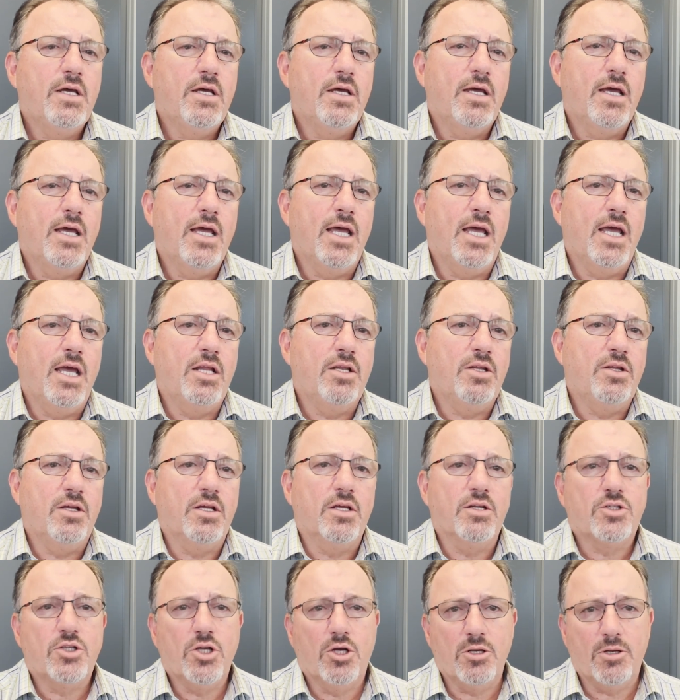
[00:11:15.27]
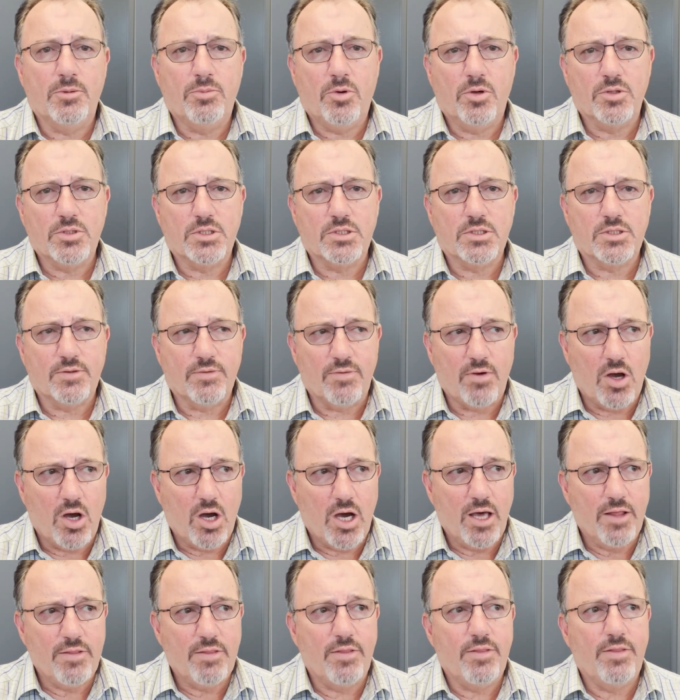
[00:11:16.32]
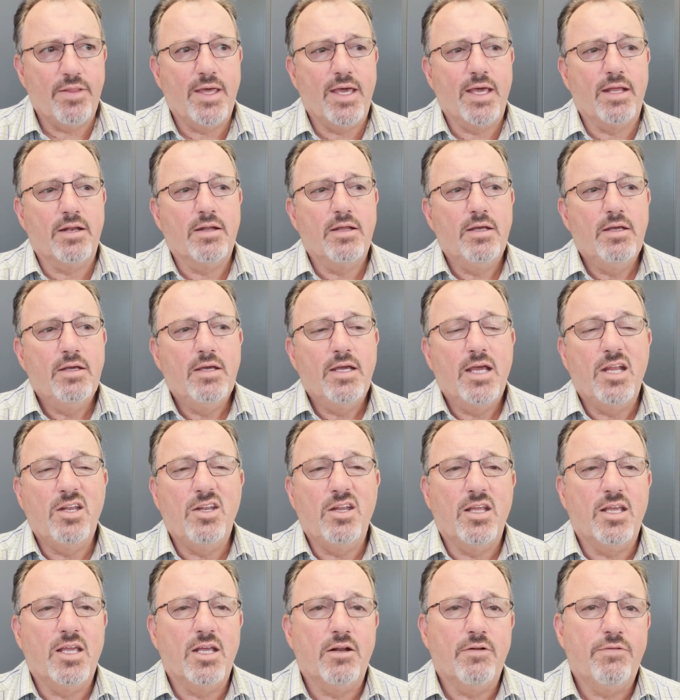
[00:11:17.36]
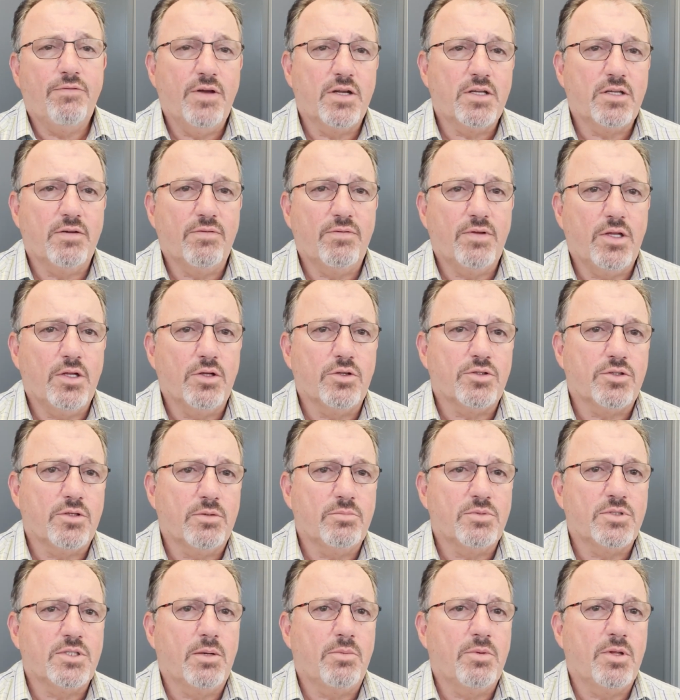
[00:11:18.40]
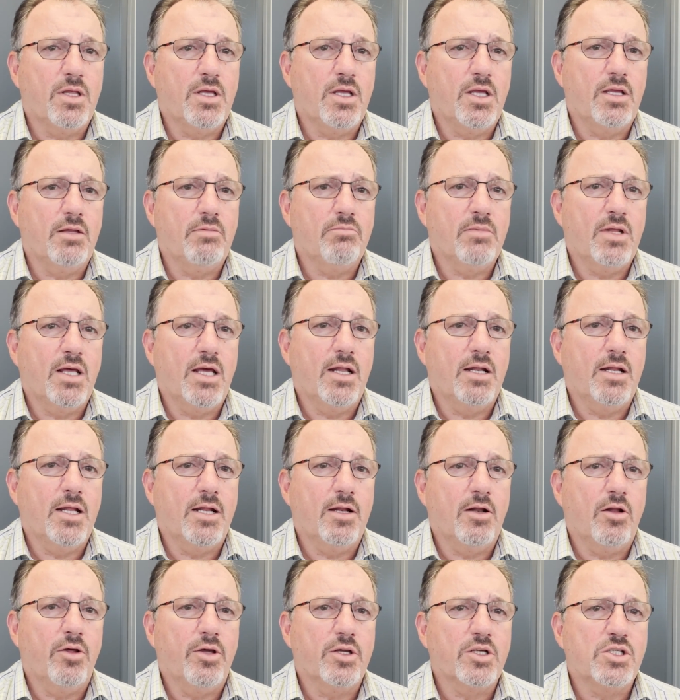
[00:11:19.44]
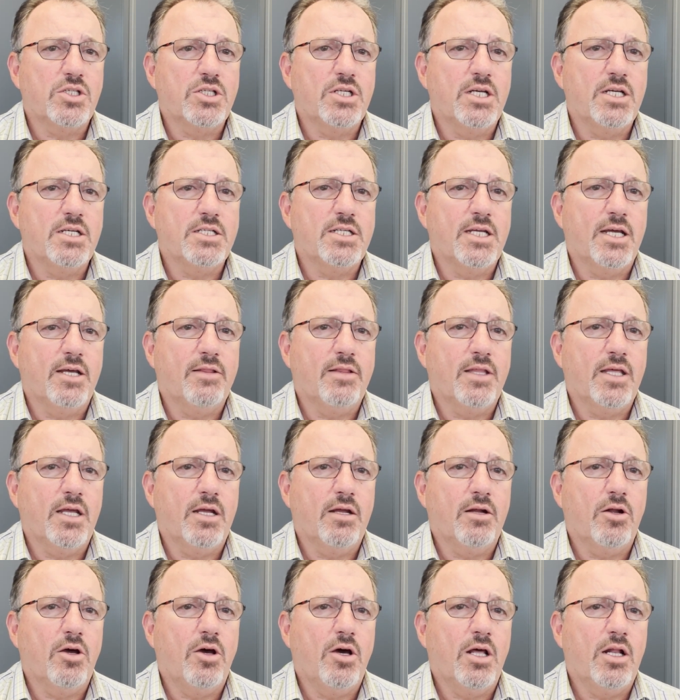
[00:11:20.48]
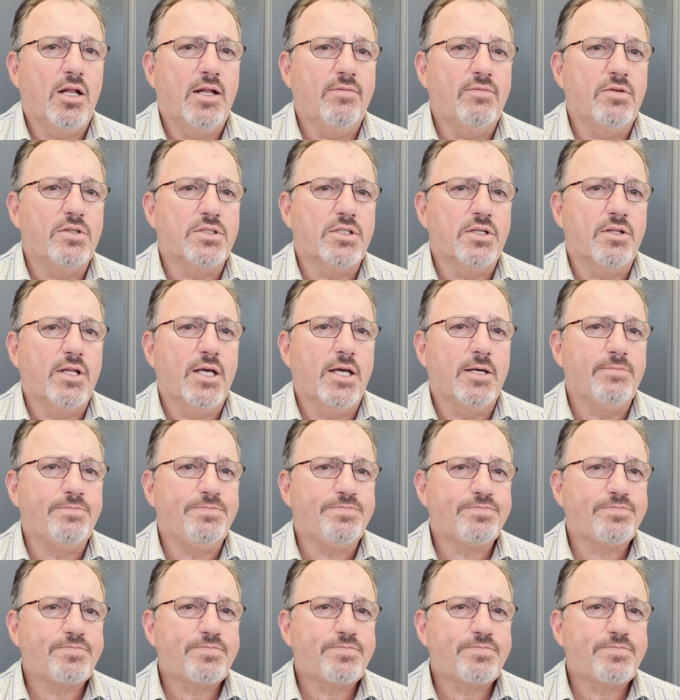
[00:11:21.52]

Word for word: and you can term deposits of higher than that, and you can get effective yields from some of the uh, underlying shares out there at higher levels than that.